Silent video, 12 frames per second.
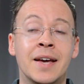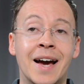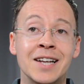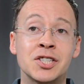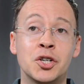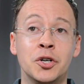
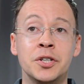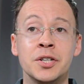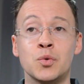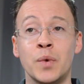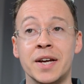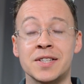As good
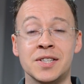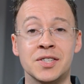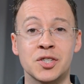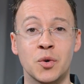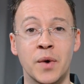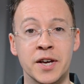as Wix and
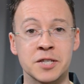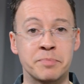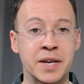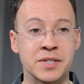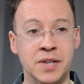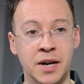
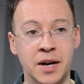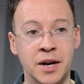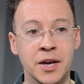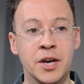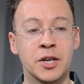Squarespace are,